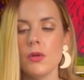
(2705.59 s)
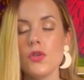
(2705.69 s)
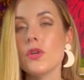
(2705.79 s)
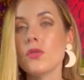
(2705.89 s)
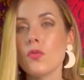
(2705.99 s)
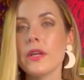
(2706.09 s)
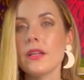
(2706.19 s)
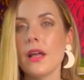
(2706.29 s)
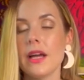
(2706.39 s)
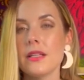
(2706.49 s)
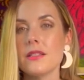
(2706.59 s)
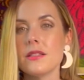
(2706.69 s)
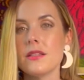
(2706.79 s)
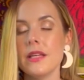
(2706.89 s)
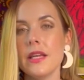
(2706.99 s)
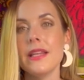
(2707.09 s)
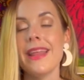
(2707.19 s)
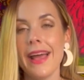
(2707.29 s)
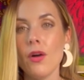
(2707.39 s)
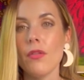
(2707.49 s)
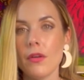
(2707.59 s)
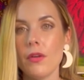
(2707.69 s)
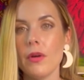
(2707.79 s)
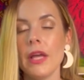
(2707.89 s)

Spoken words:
You can realize it now though